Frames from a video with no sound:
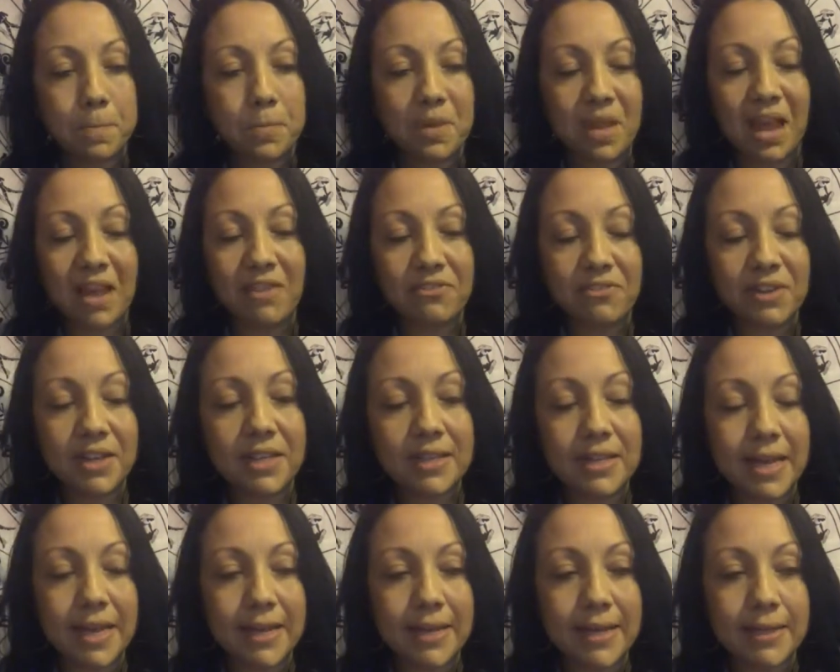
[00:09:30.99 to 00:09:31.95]
I feel
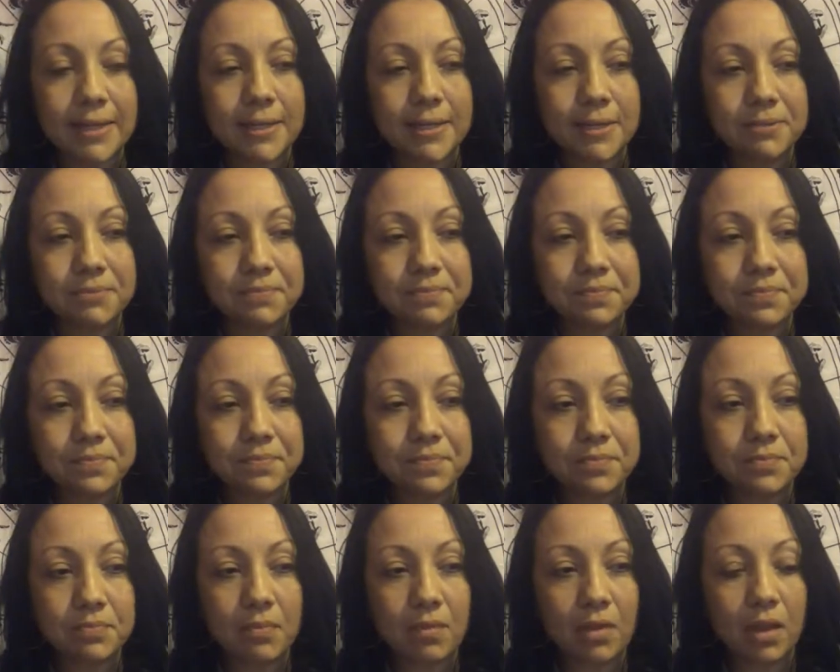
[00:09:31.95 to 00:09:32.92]
like
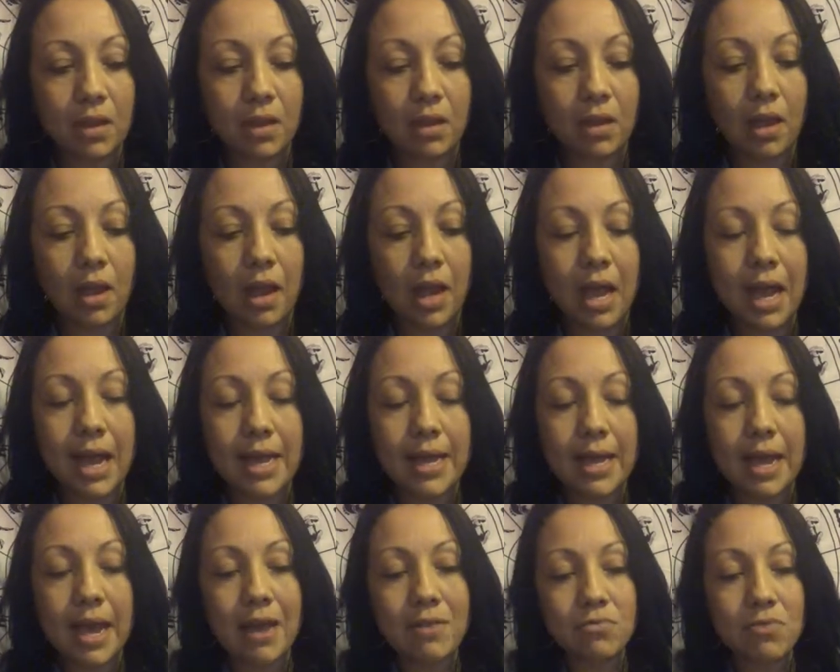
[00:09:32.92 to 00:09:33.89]

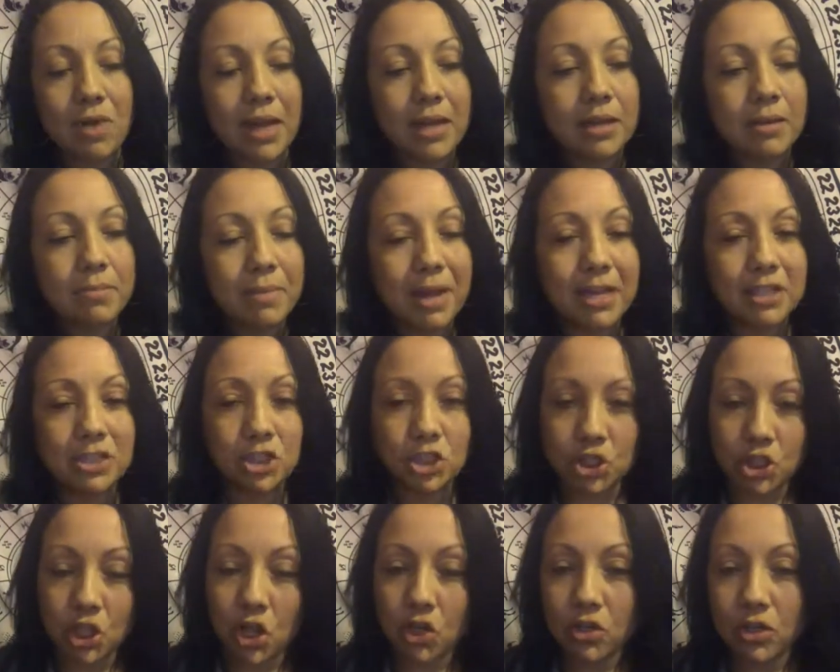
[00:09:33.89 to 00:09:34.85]
I recommend
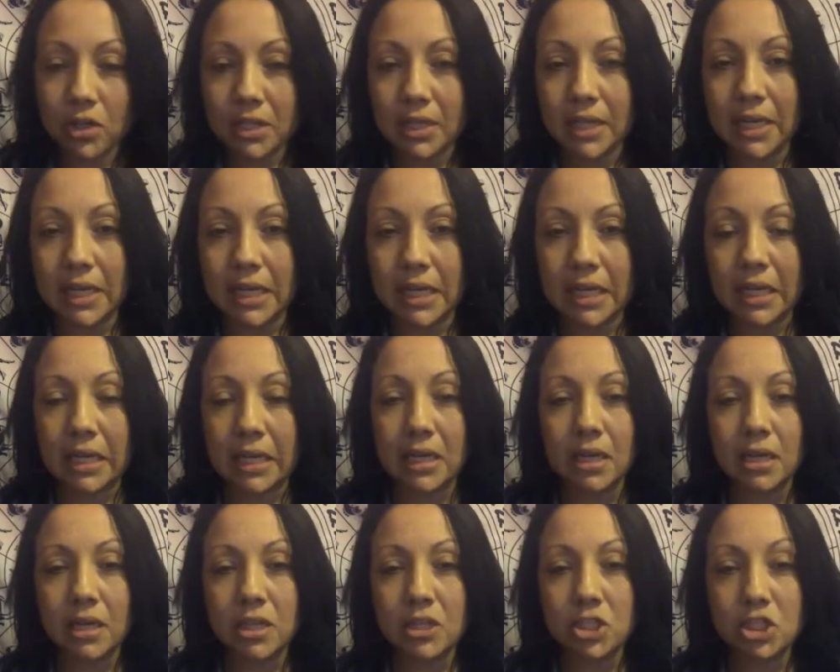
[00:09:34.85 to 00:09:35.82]
journaling
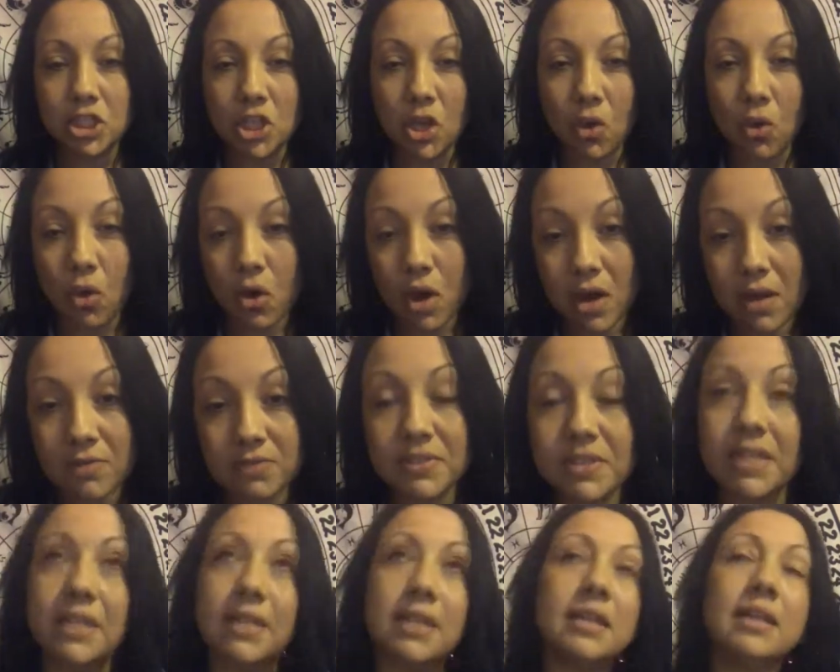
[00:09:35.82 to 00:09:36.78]
so
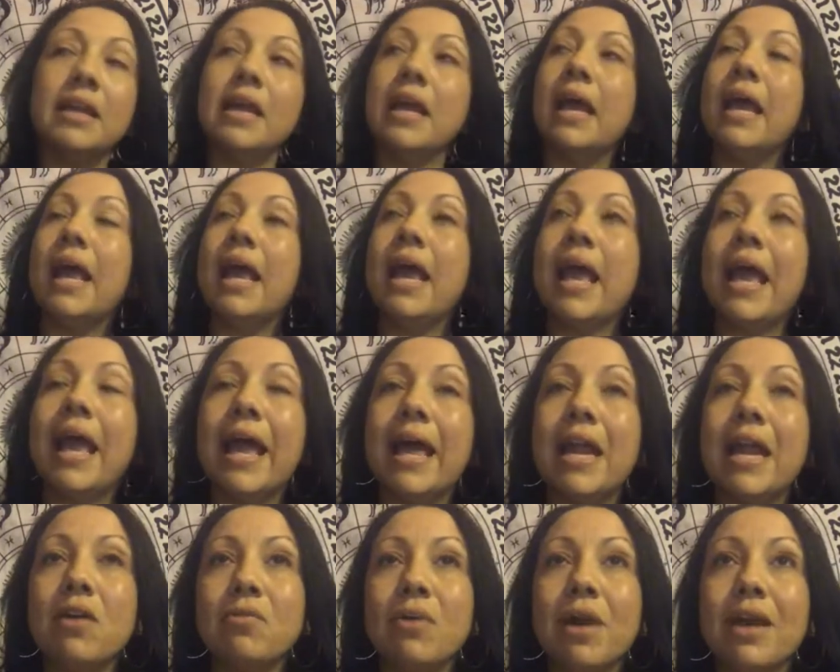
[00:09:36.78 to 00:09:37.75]
often, and
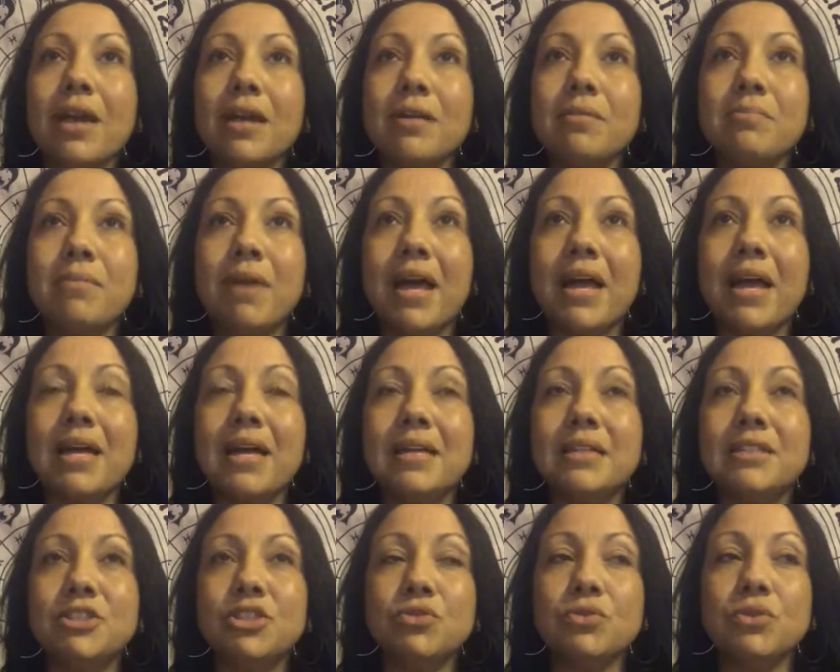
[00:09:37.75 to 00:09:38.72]
I
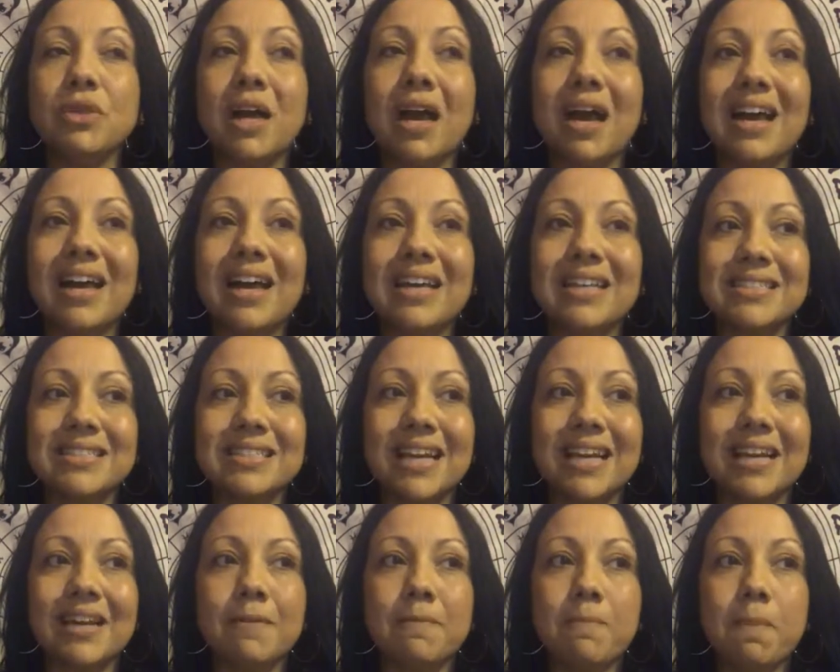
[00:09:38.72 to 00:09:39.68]
recommend you guys
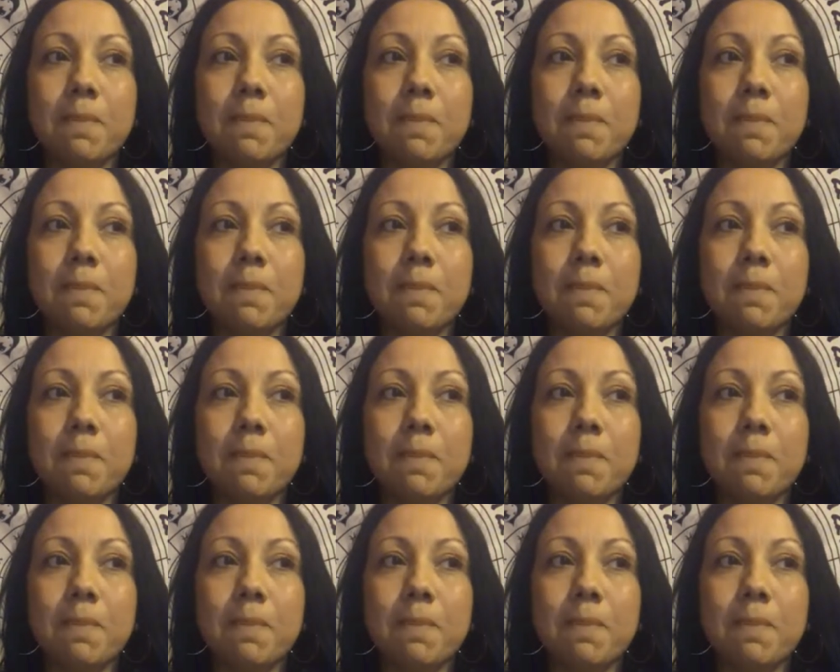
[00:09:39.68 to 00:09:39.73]
like